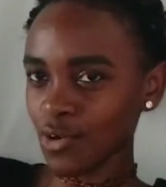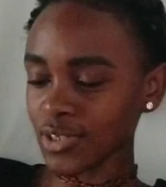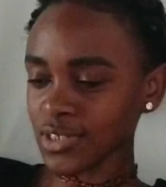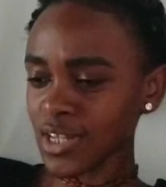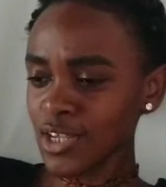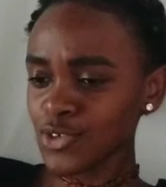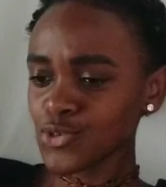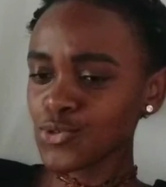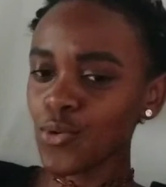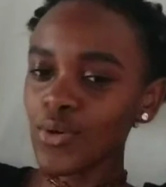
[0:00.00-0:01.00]
don't
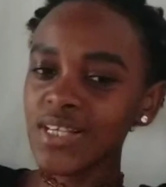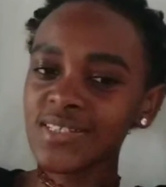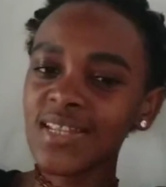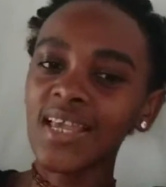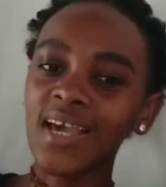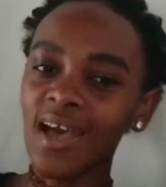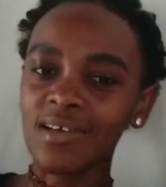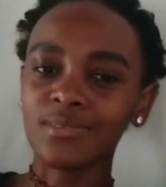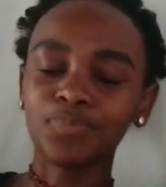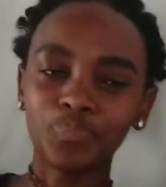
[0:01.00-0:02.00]
so it's like a
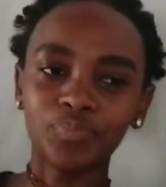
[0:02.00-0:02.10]
uh,